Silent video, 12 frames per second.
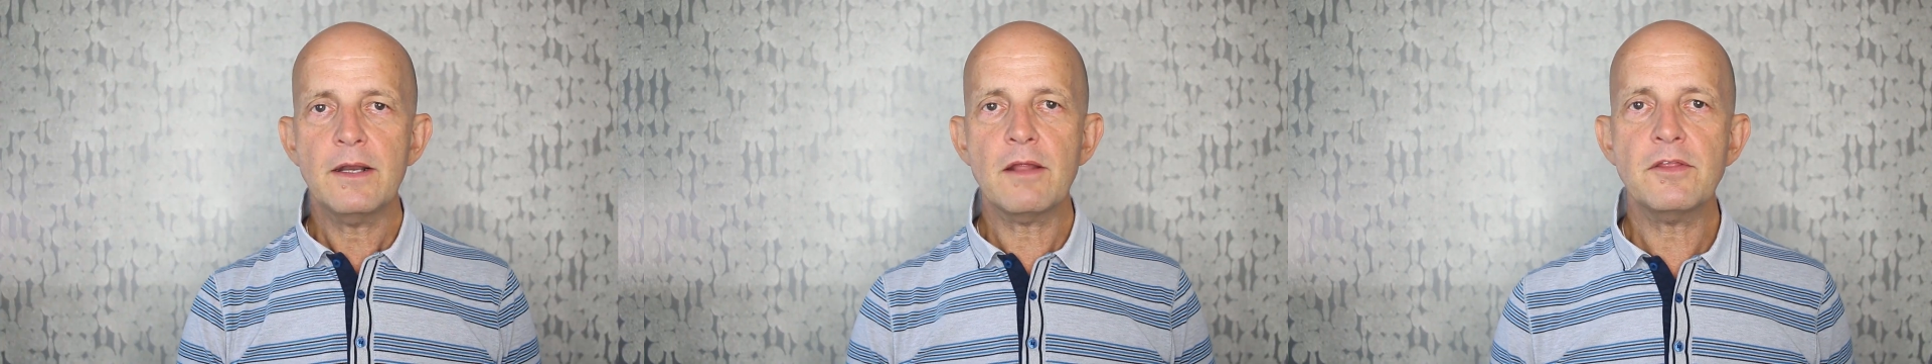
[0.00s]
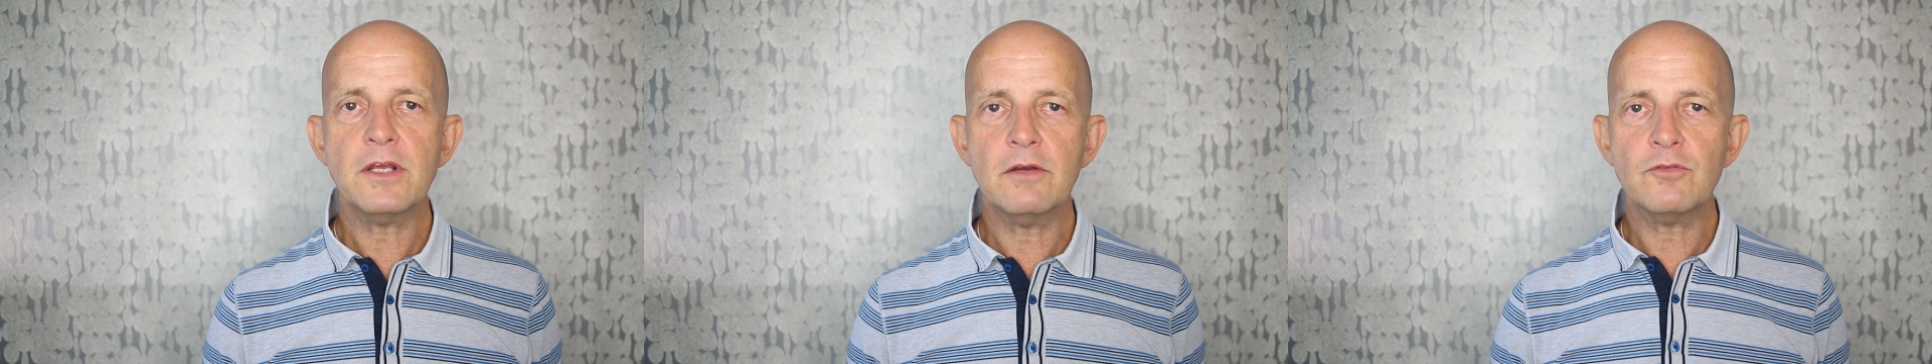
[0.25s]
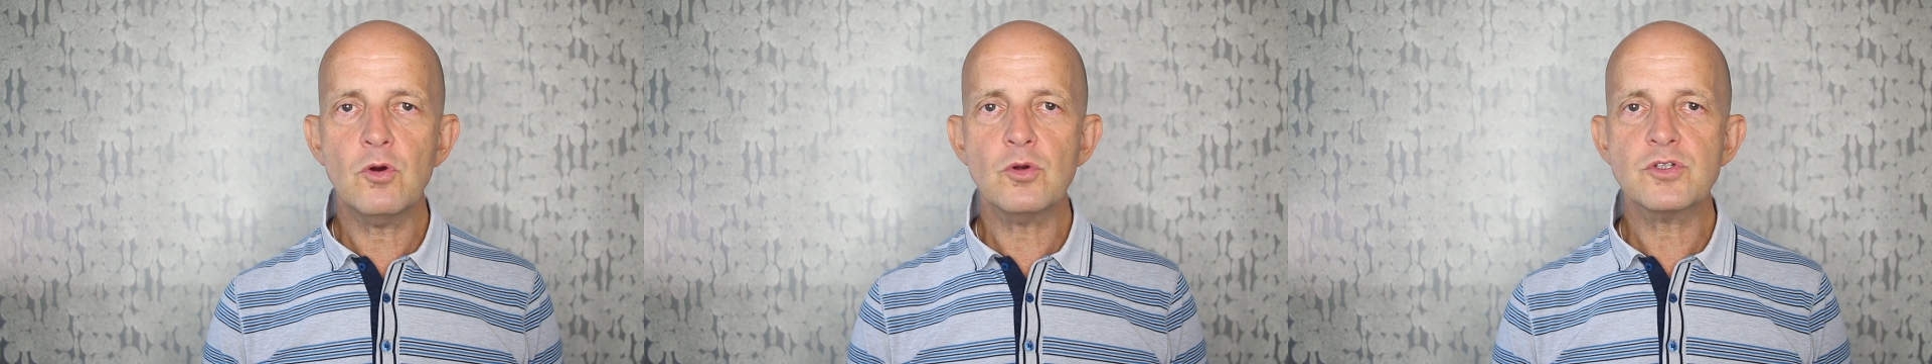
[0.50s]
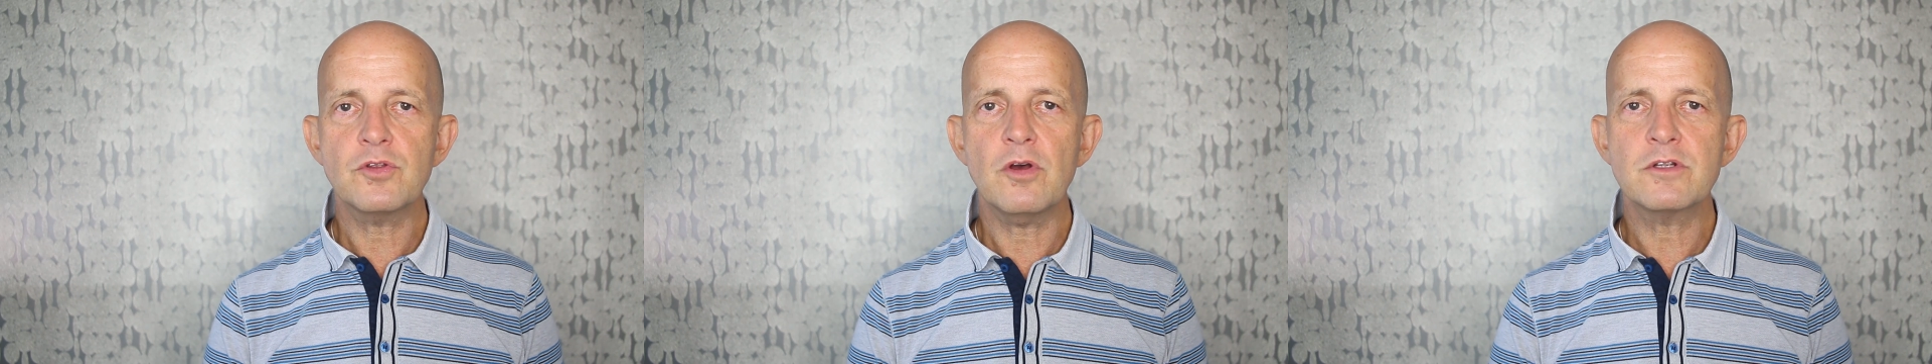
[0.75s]
Another thing, of
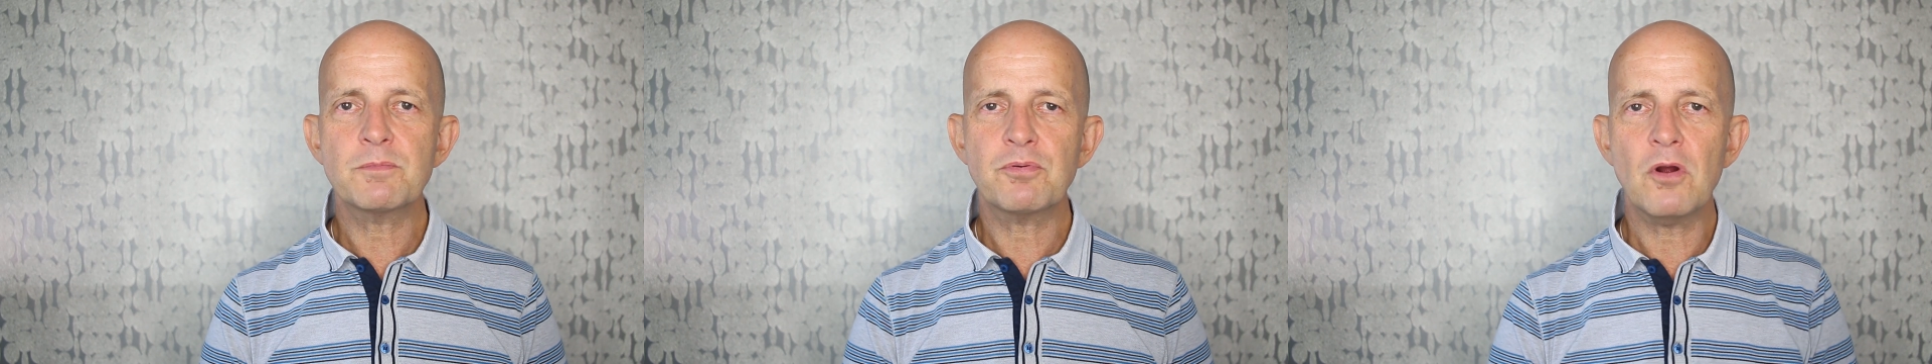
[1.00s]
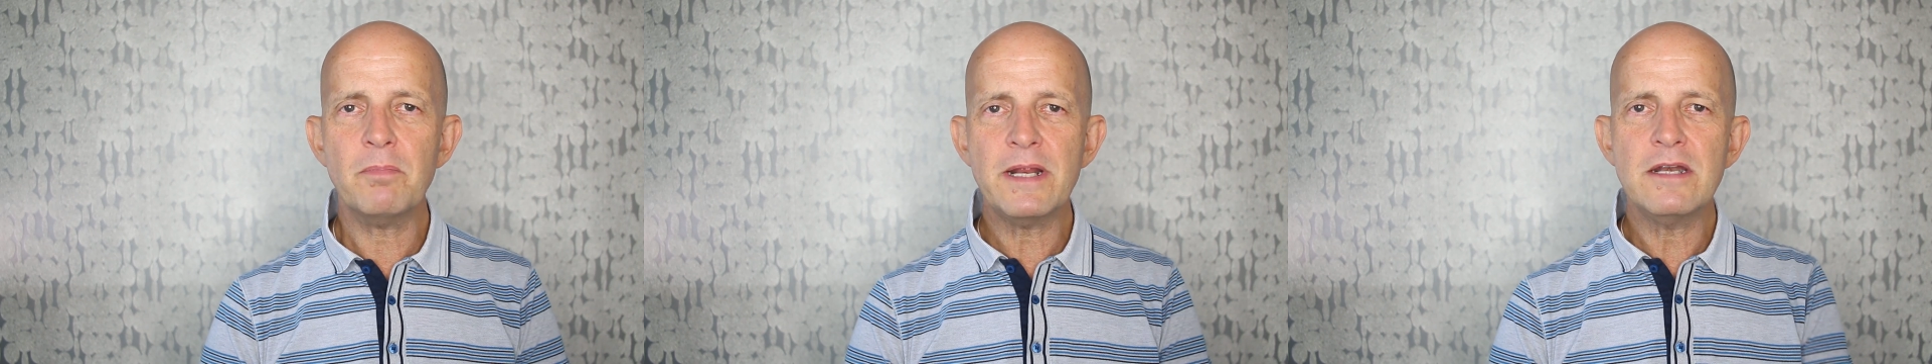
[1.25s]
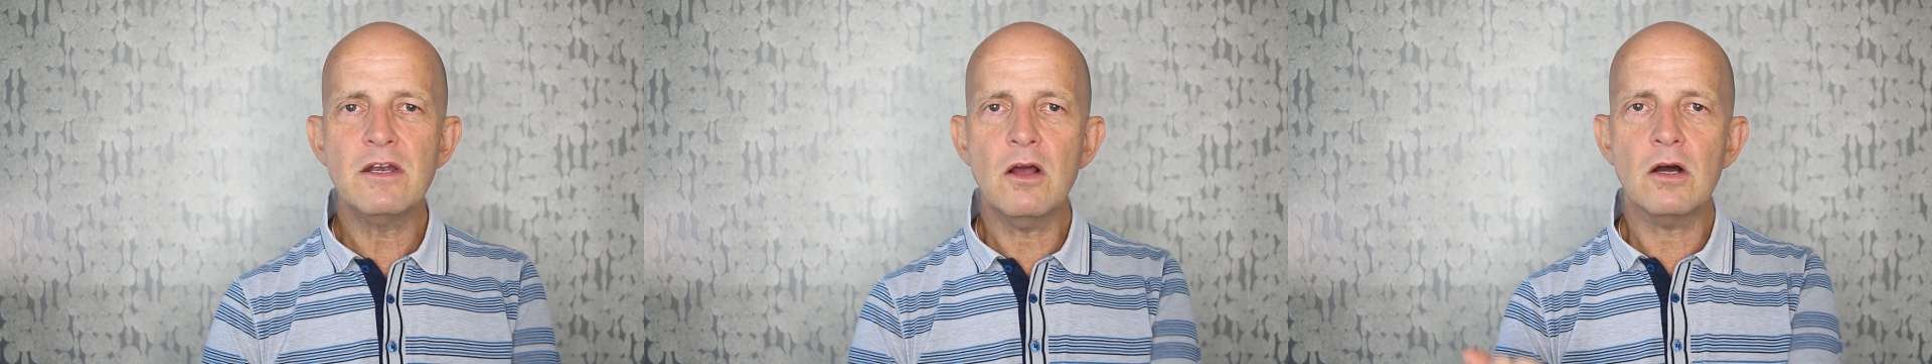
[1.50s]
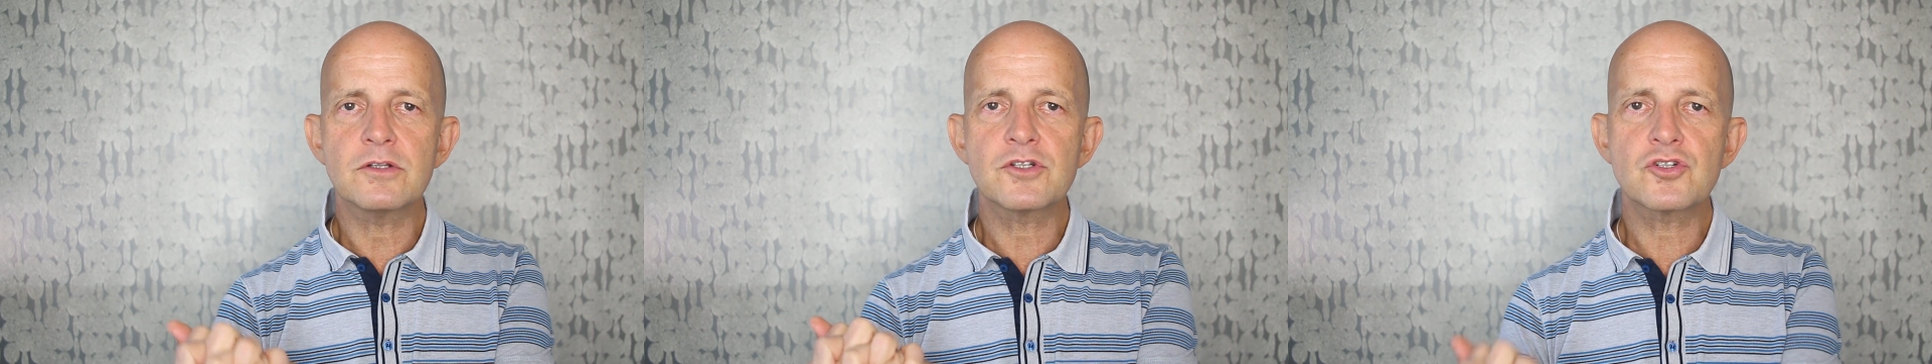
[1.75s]
course, although it's probably
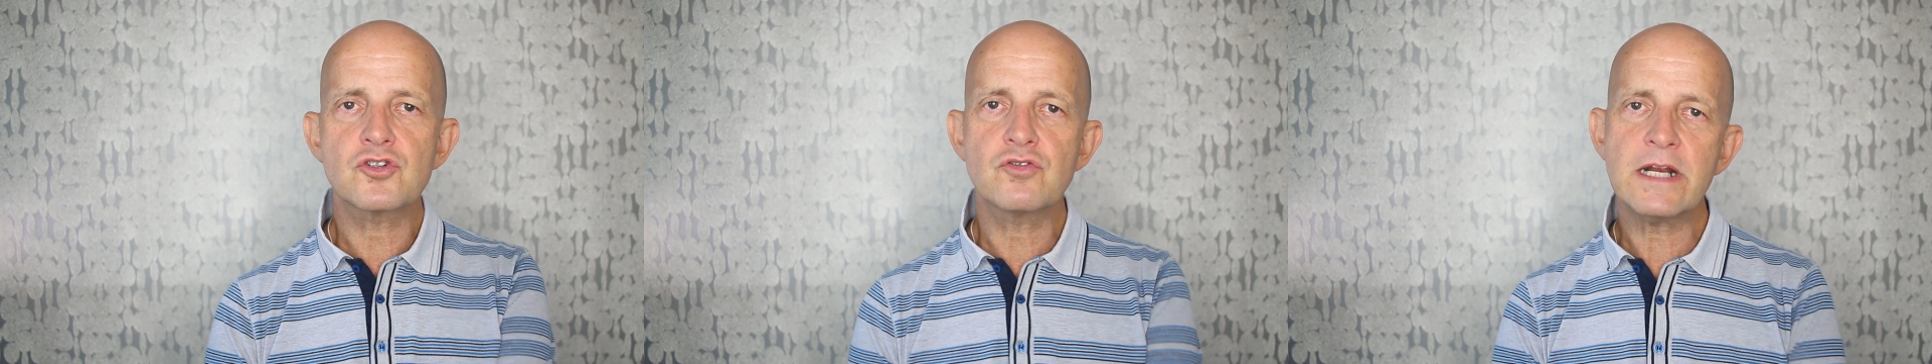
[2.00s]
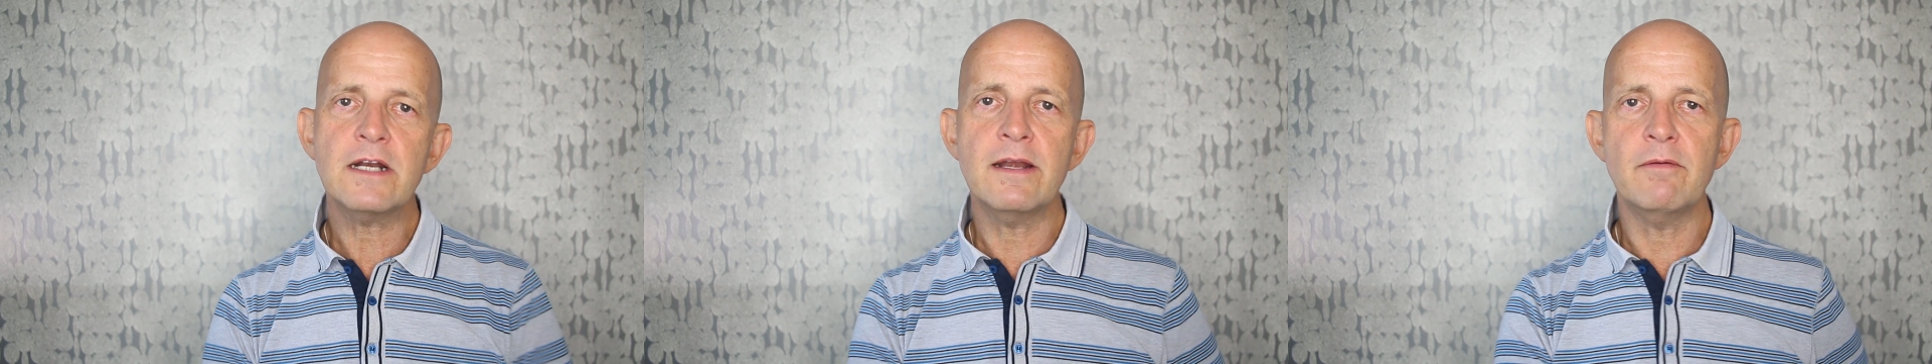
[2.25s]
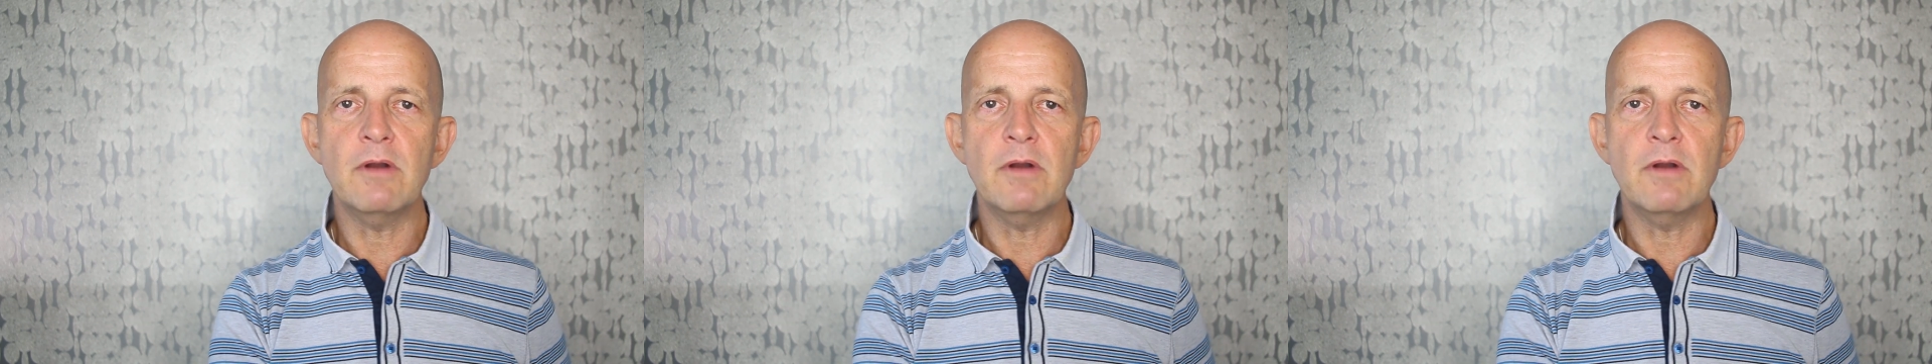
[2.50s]
not strictly